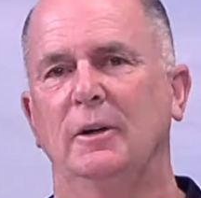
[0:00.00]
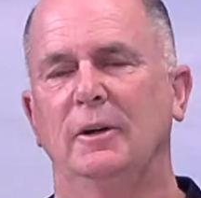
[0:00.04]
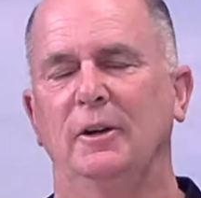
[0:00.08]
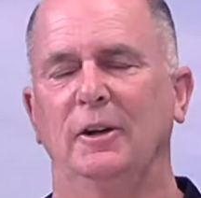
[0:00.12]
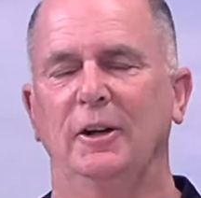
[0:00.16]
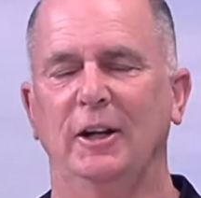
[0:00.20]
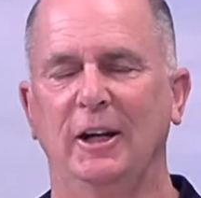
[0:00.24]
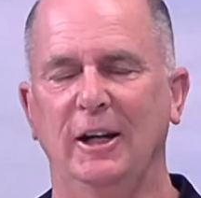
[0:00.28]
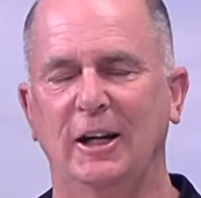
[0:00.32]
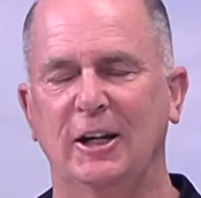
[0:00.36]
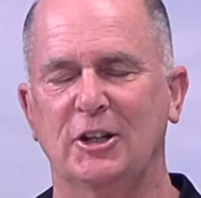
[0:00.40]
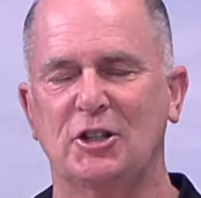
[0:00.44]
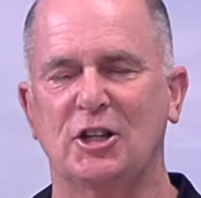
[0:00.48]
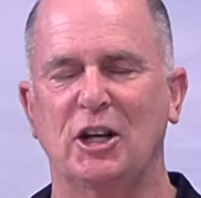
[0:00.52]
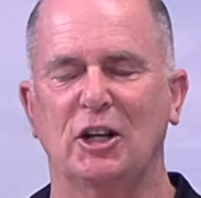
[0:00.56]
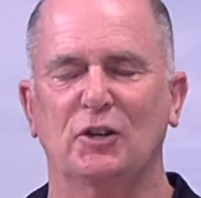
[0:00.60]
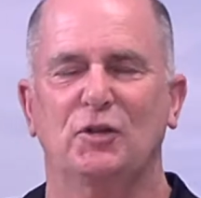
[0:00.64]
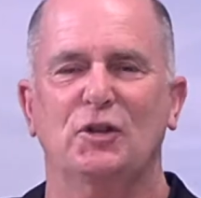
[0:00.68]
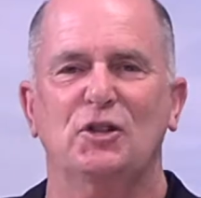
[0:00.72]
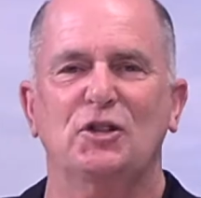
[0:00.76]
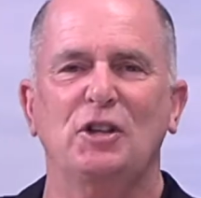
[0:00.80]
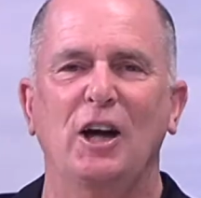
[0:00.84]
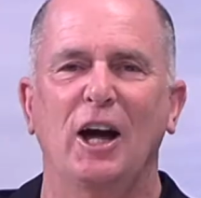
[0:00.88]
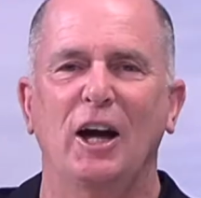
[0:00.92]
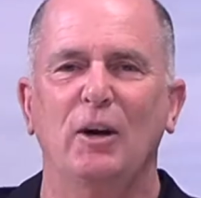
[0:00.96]
Yes, thanks for
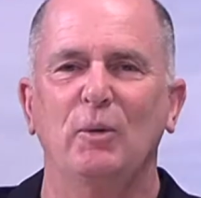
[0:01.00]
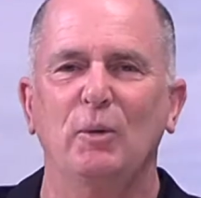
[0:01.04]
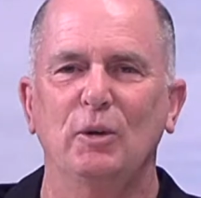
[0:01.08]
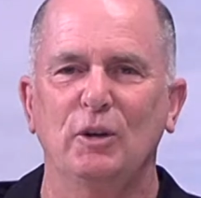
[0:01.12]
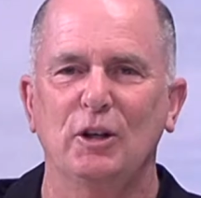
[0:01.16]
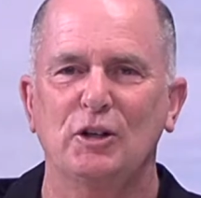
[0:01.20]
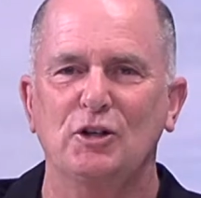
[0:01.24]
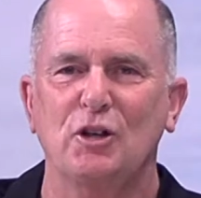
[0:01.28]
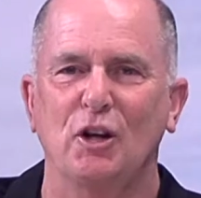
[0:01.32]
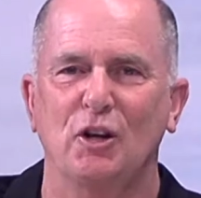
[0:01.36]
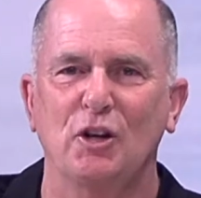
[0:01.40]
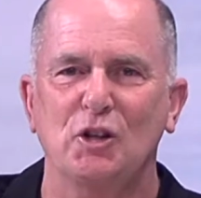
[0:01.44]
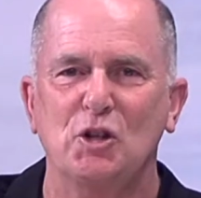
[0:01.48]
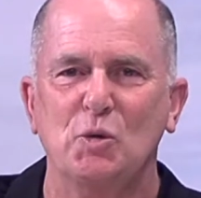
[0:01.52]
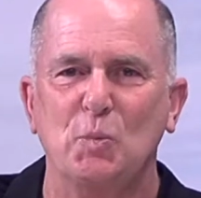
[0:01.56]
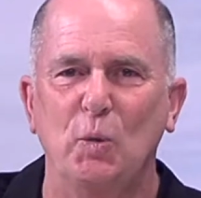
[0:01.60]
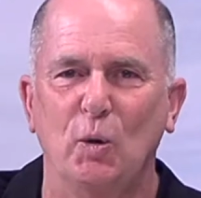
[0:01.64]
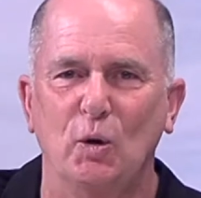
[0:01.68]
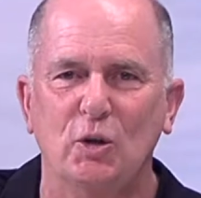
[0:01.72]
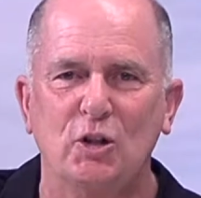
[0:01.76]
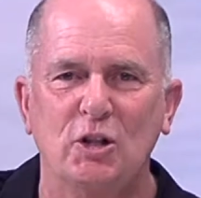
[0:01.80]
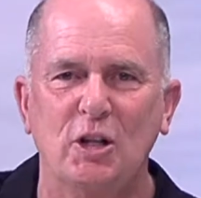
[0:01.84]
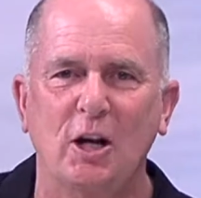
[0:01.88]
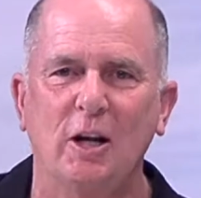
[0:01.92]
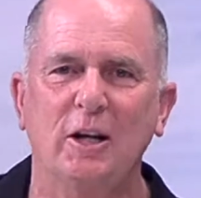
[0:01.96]
staying with us on the
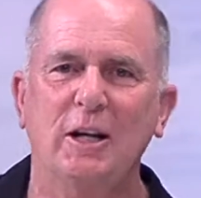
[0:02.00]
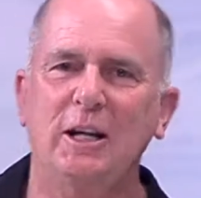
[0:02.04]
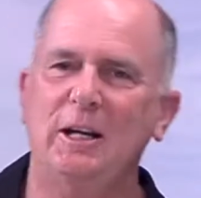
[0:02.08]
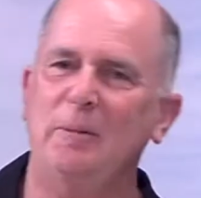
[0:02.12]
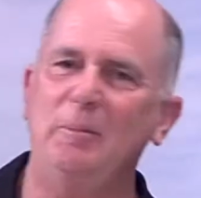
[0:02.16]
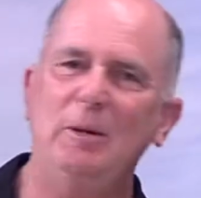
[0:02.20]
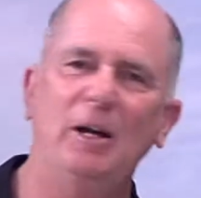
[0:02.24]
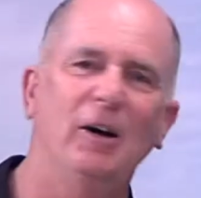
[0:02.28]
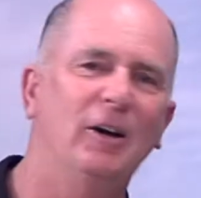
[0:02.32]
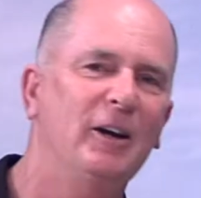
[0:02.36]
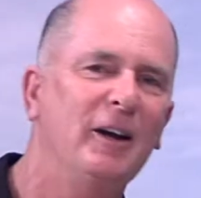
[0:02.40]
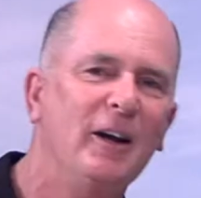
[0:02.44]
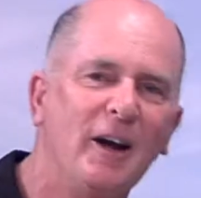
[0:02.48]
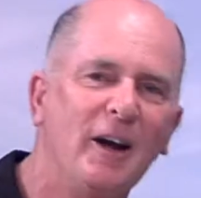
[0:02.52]
Sports Show. Kimmy, I know